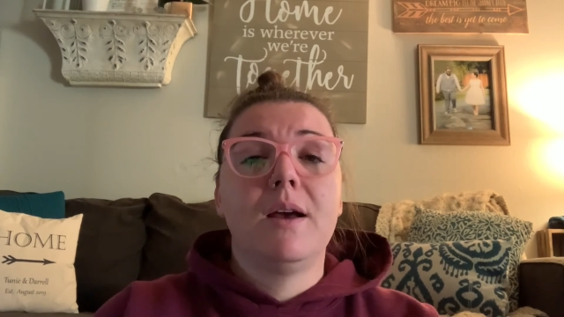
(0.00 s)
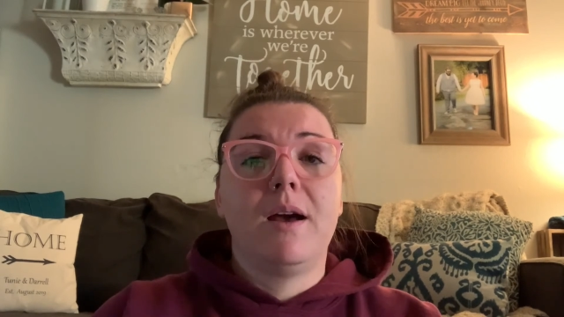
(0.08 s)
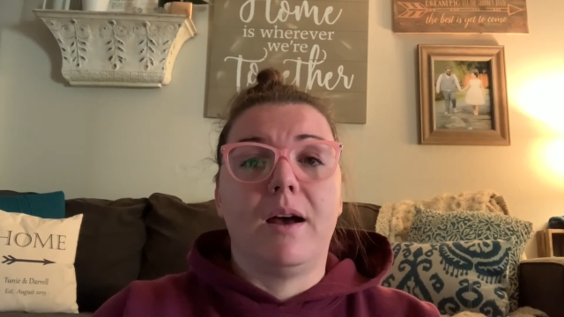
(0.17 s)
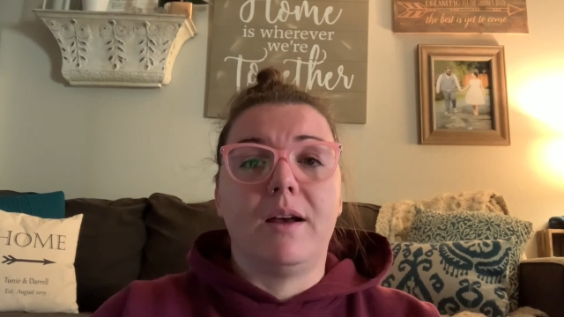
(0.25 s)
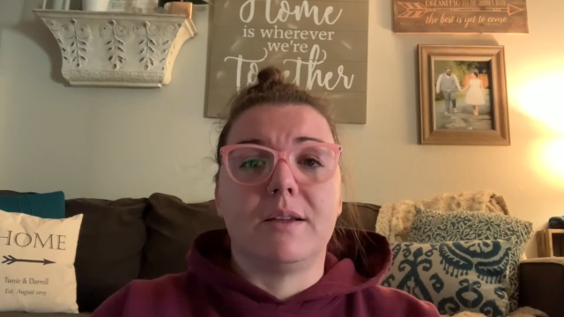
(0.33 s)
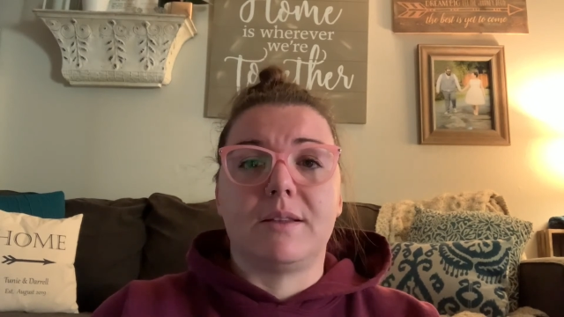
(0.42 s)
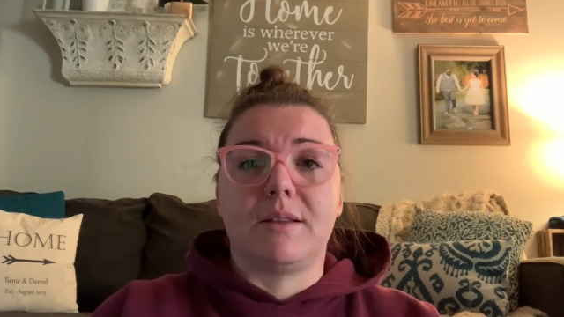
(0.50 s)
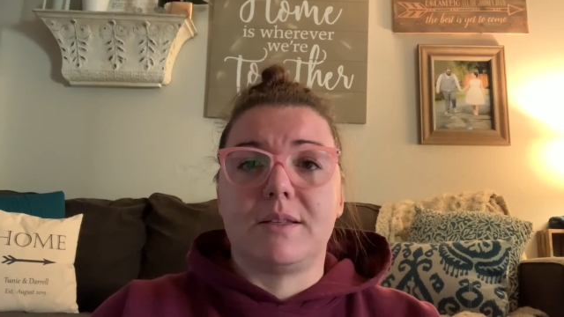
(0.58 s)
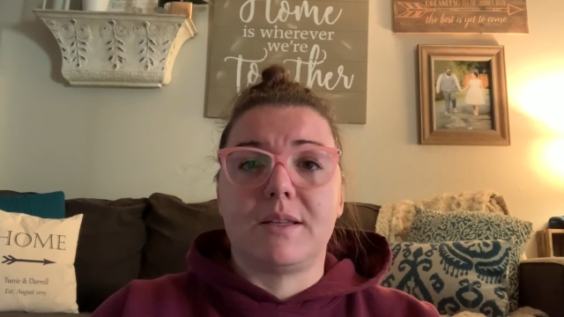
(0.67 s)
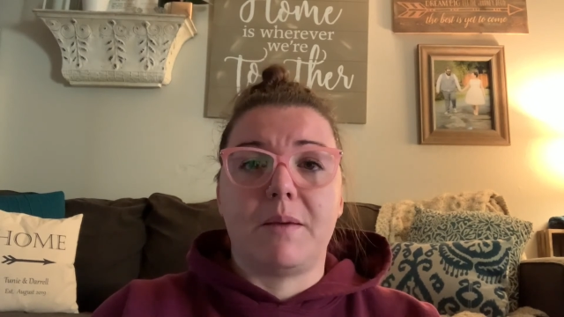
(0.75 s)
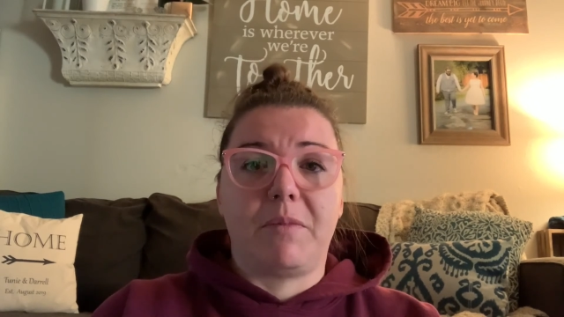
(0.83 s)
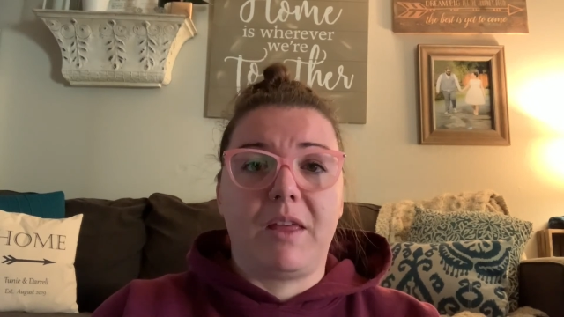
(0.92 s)
The
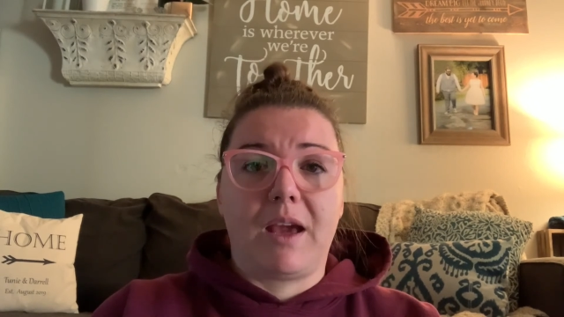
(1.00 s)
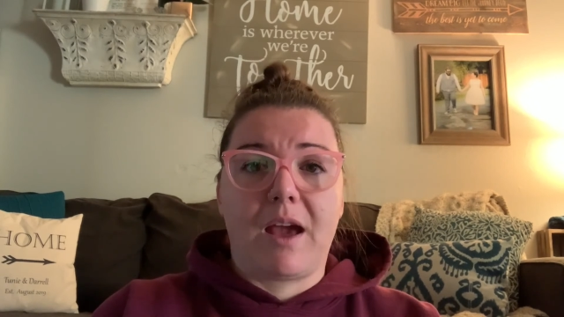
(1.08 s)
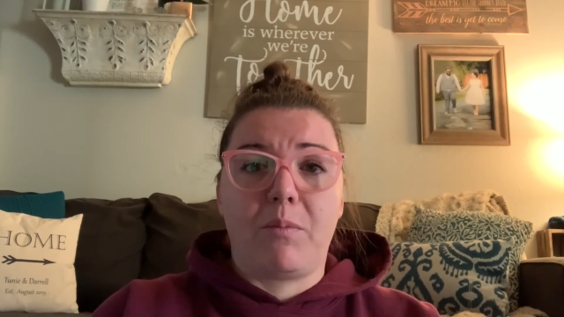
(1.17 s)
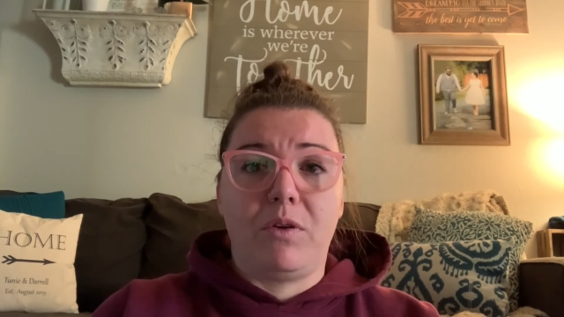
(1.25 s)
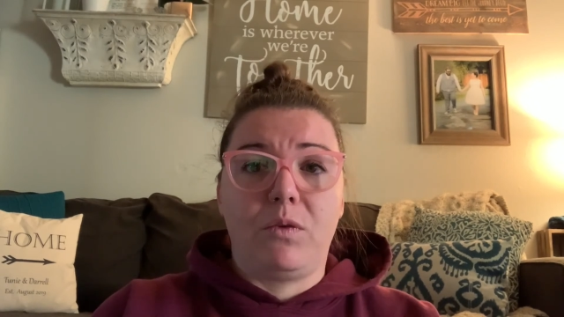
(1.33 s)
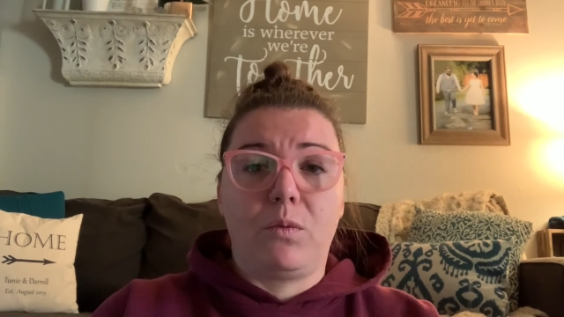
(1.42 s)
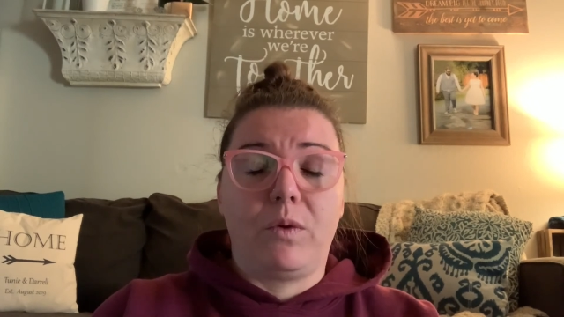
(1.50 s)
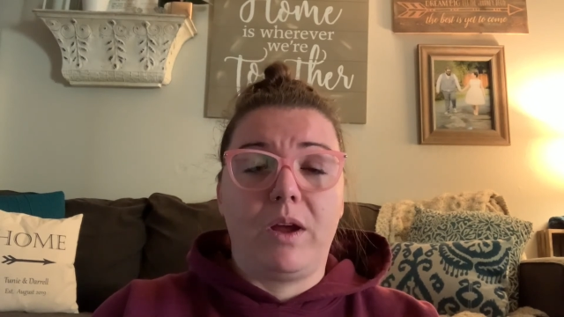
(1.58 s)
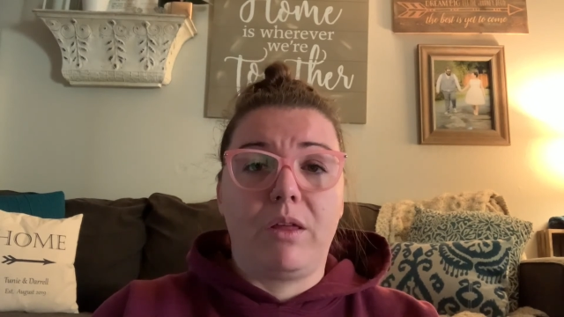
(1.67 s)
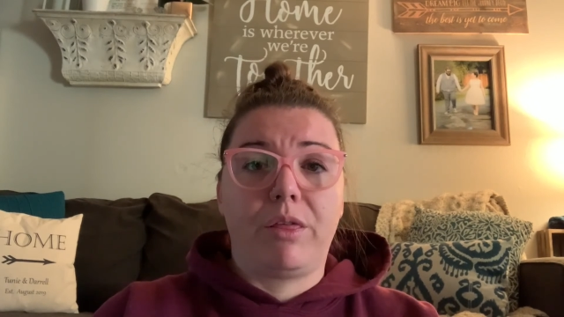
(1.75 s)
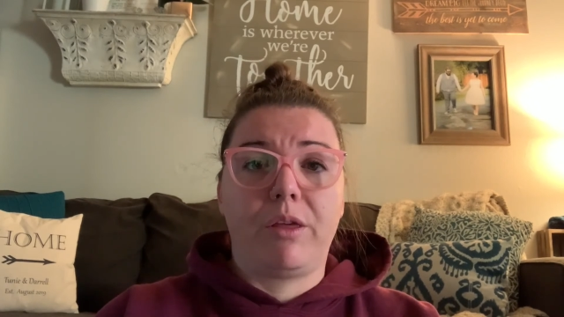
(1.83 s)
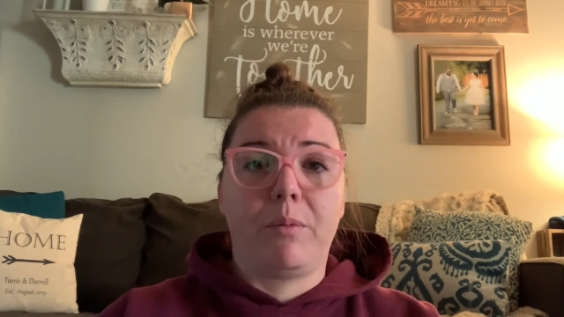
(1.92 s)
same thing happened
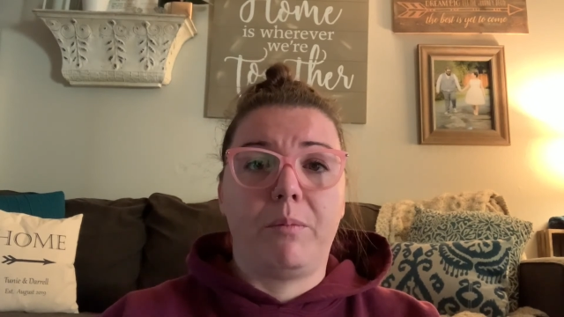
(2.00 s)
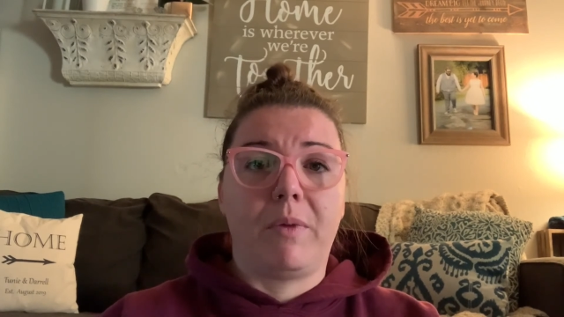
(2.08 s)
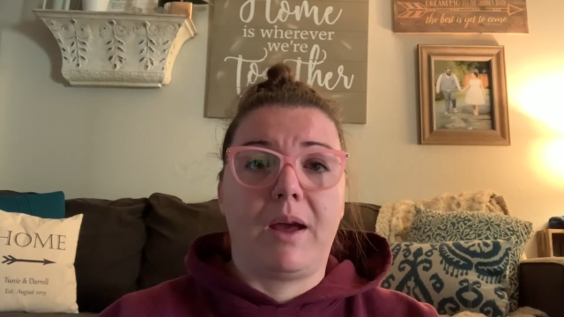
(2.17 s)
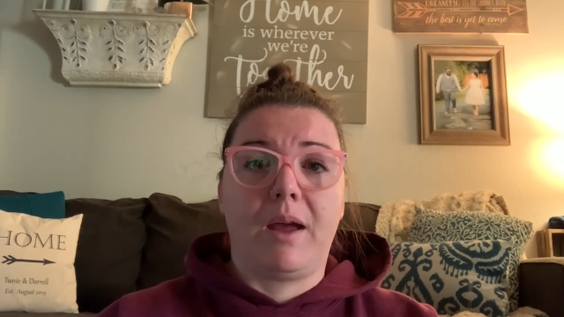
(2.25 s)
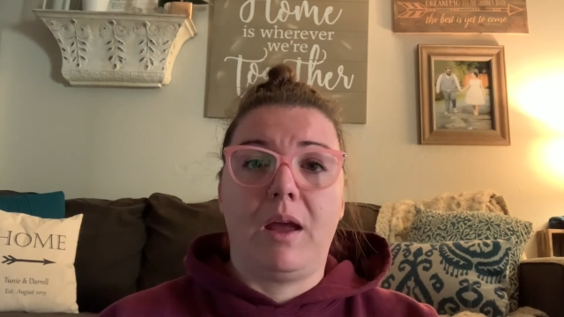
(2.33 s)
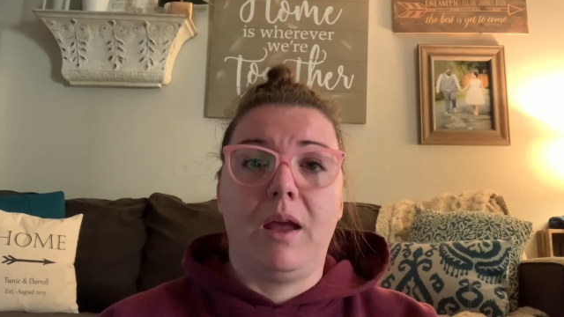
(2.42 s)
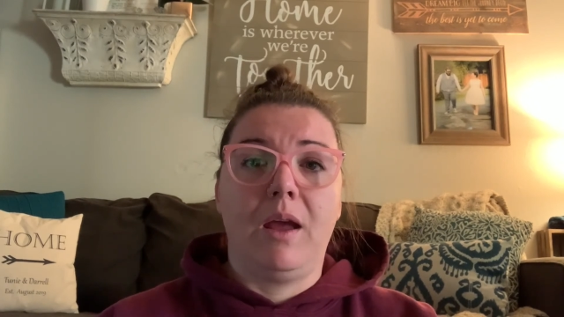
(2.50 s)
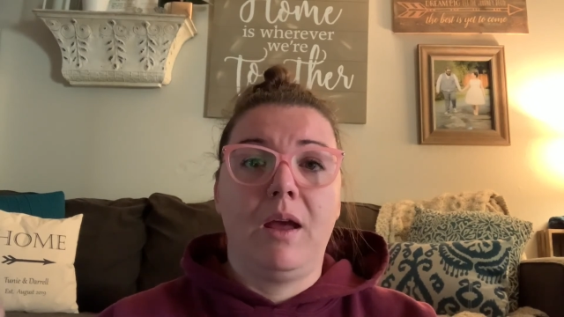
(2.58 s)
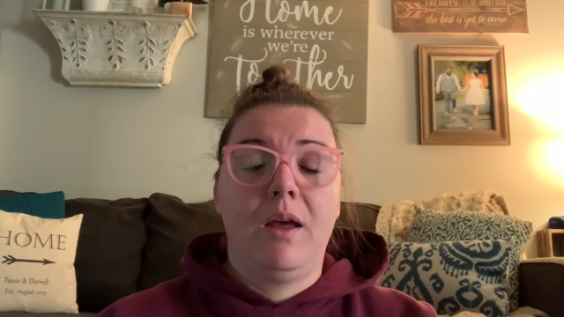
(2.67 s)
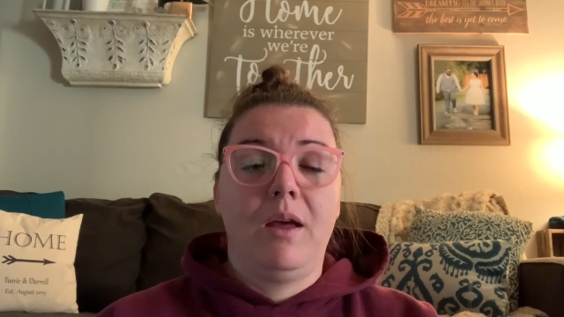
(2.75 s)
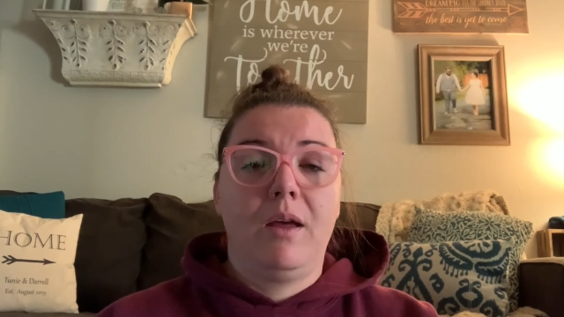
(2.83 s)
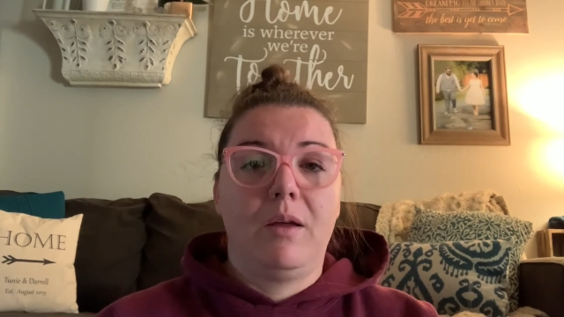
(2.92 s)
with my
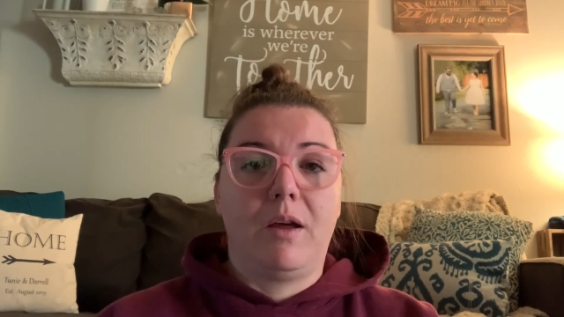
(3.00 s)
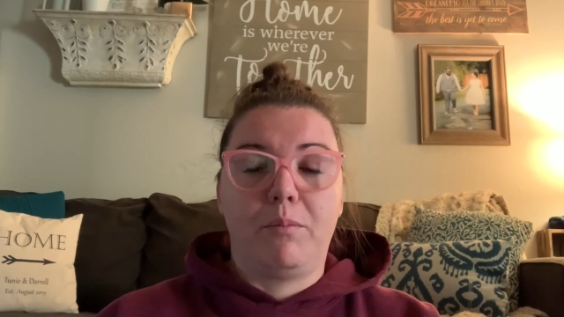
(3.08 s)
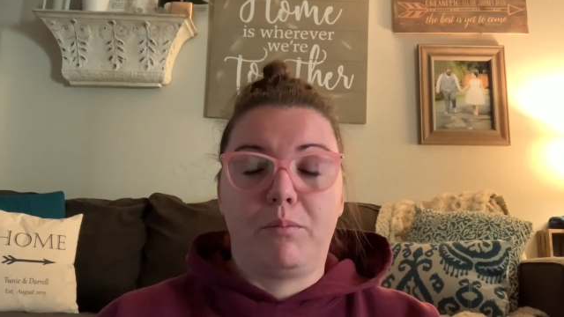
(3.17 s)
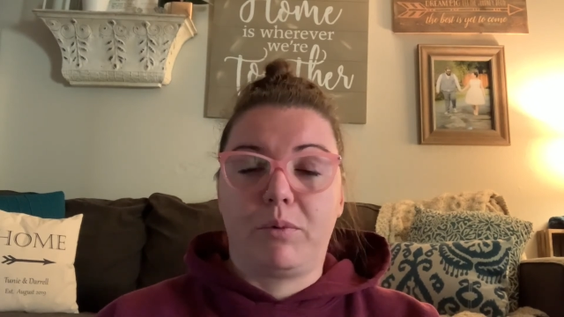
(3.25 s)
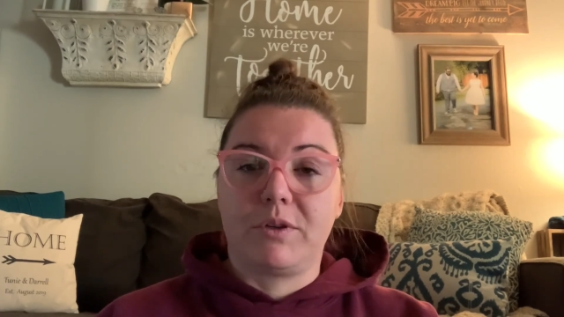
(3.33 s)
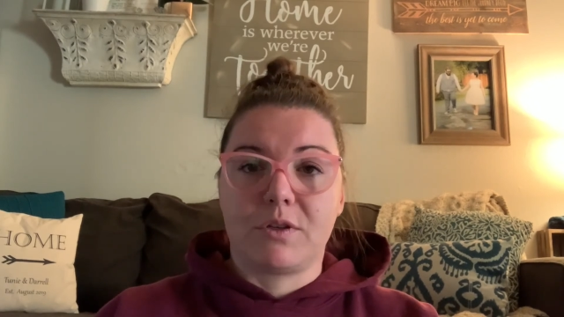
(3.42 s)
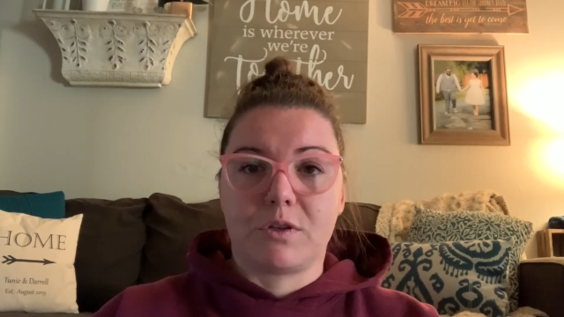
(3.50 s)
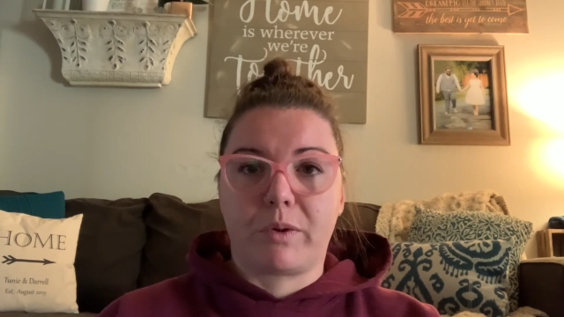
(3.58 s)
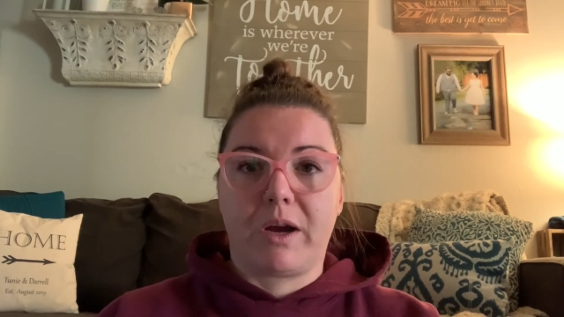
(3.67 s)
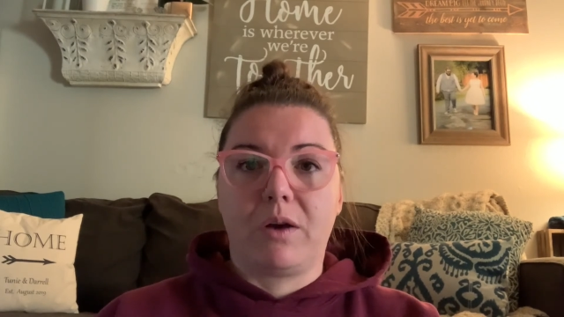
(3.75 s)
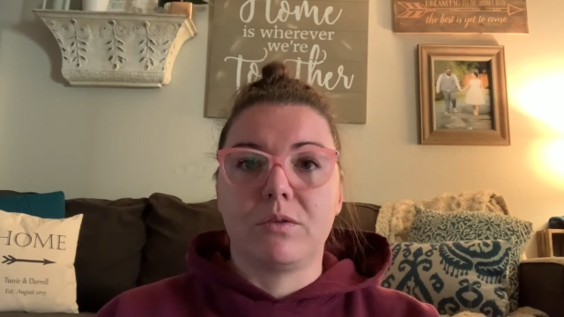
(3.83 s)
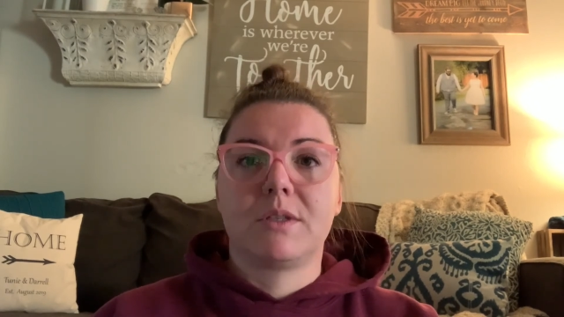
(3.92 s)
Brussels
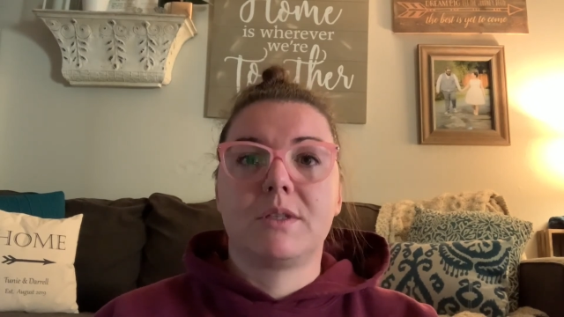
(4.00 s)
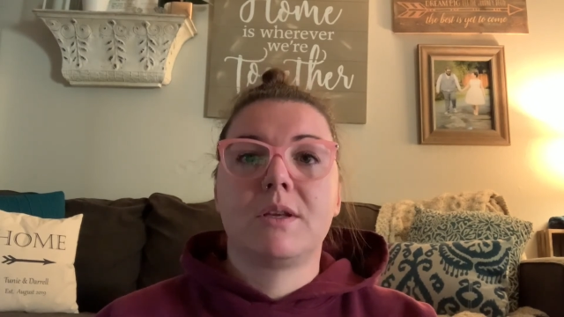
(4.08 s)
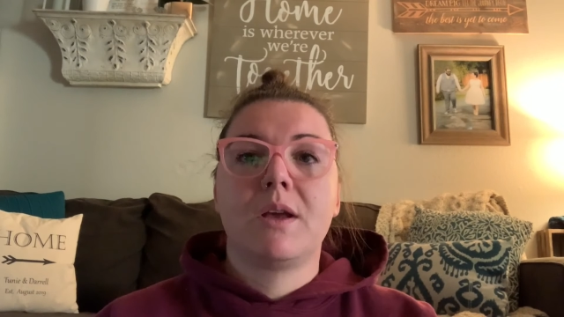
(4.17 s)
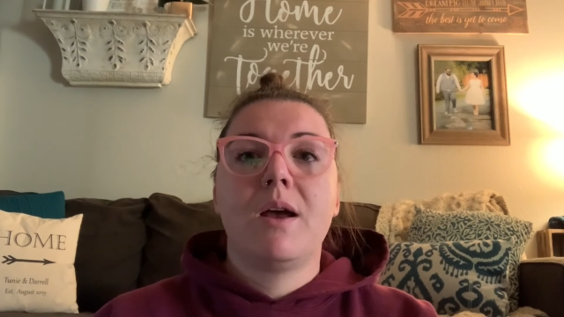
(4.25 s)
sprouts.